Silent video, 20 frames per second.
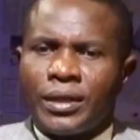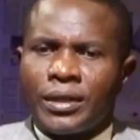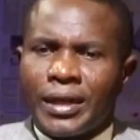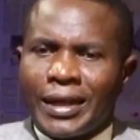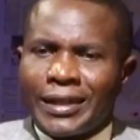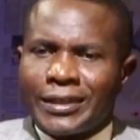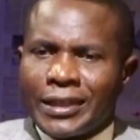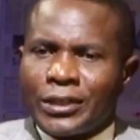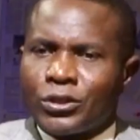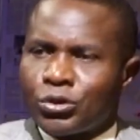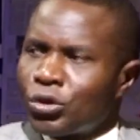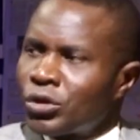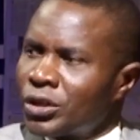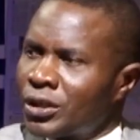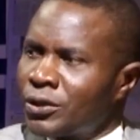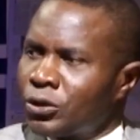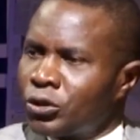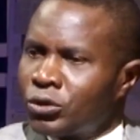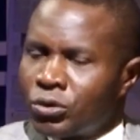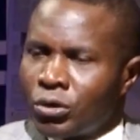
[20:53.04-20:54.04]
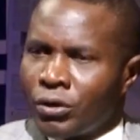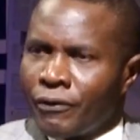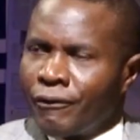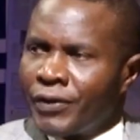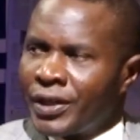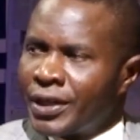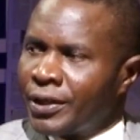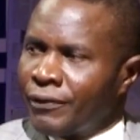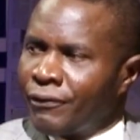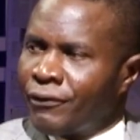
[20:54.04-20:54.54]
a
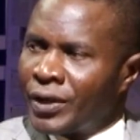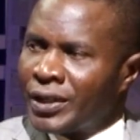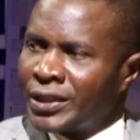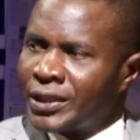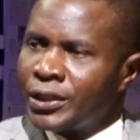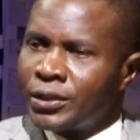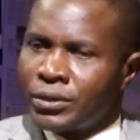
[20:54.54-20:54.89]
catastrophic effect.